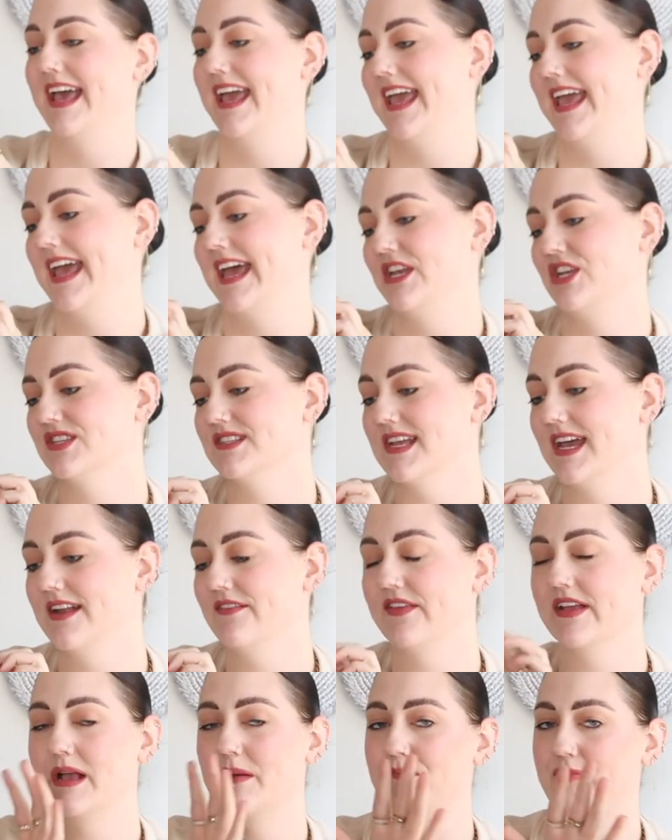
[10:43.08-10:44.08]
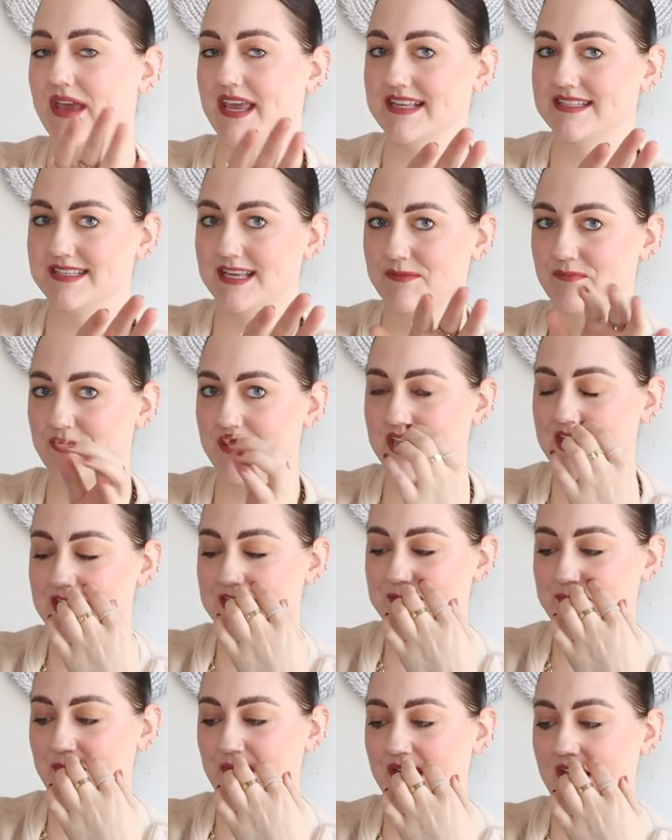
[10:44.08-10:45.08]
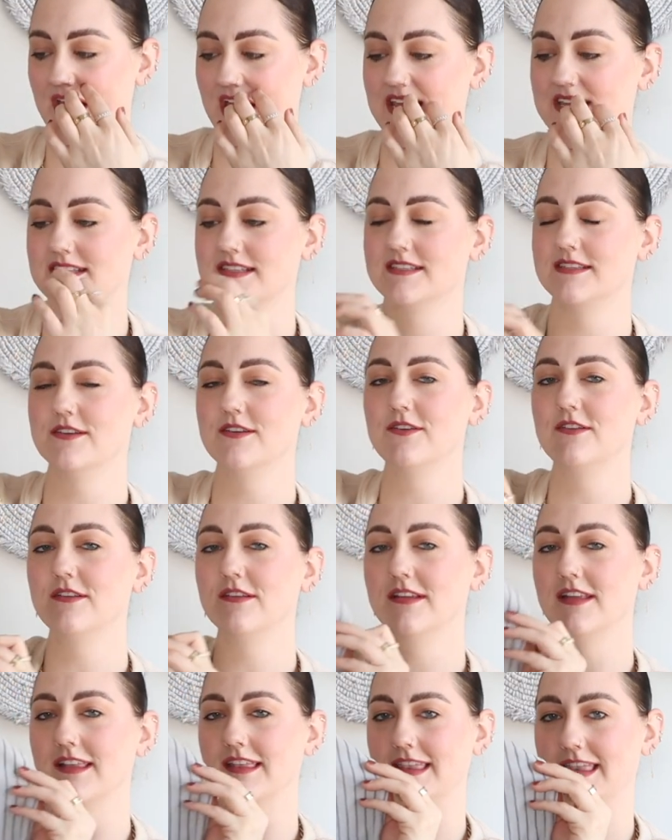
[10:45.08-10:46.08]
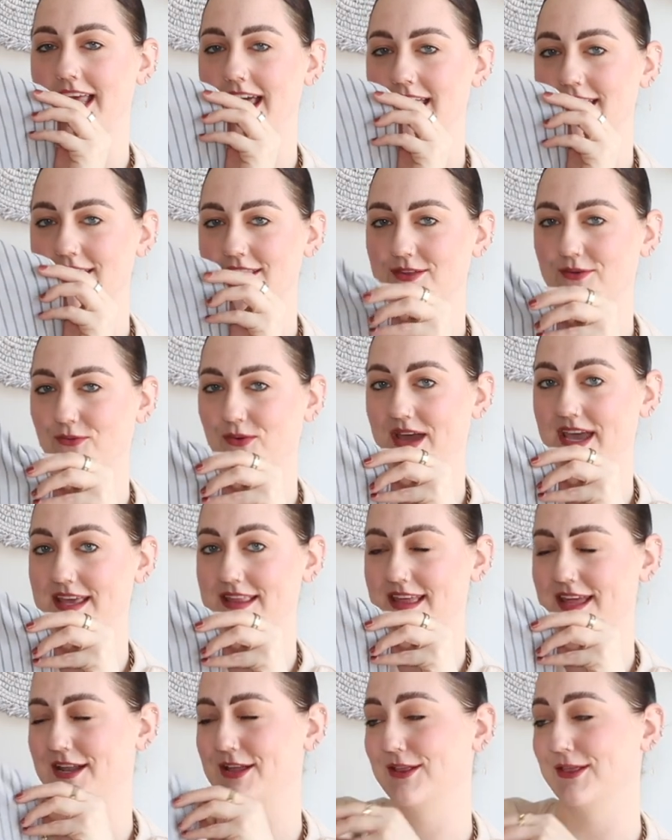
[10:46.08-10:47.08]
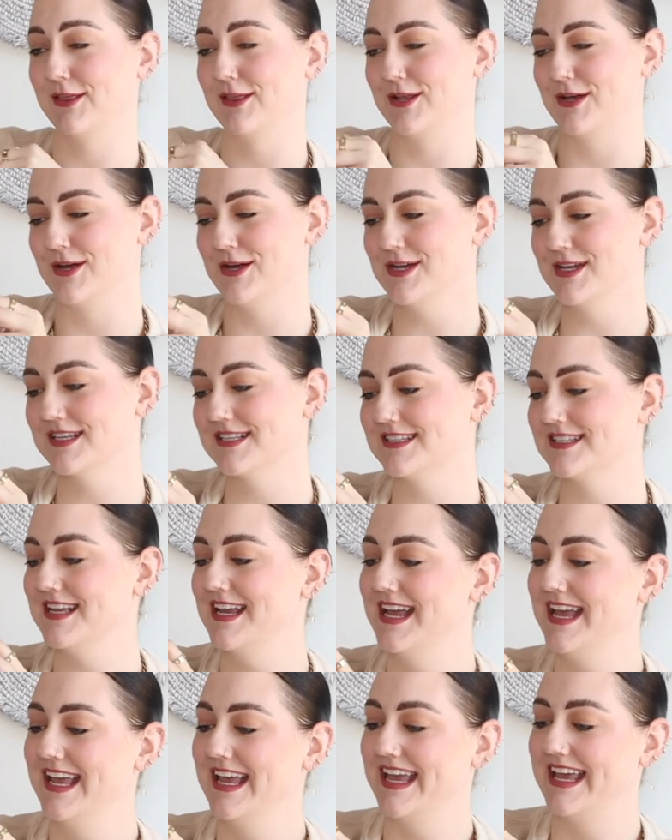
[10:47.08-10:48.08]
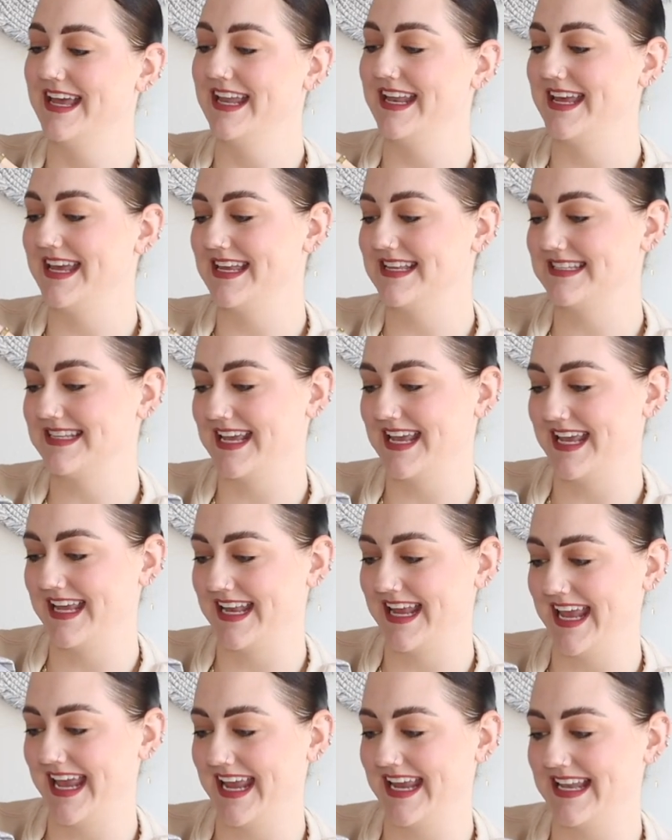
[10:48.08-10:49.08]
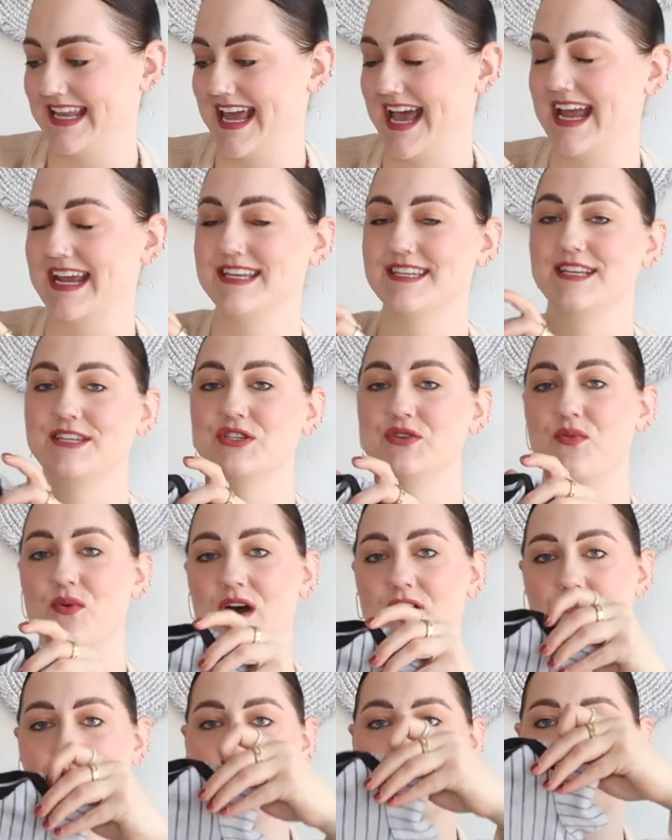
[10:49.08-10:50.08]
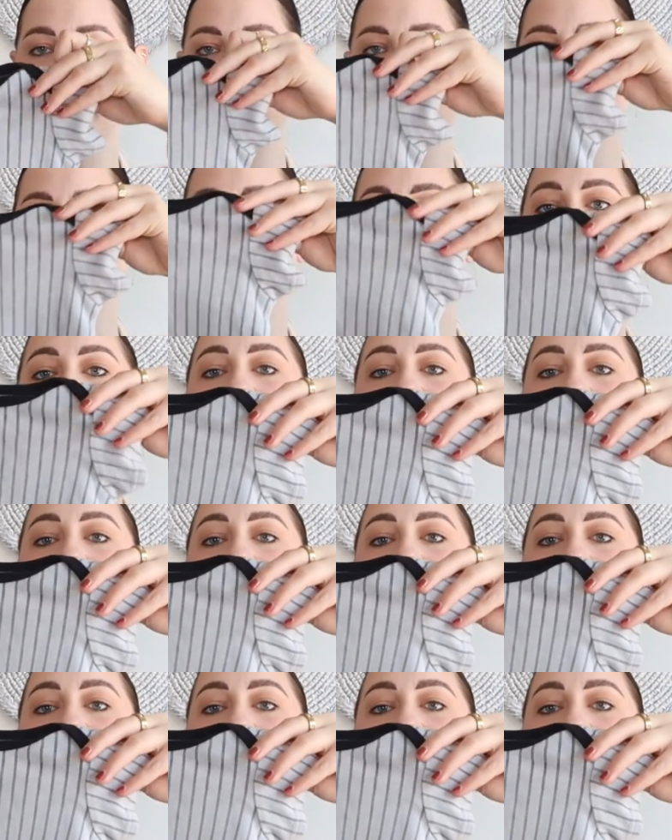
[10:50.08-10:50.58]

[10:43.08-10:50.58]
and just kind of like a basic piece, but I still like the way that it looks. It is in a nine to 12 month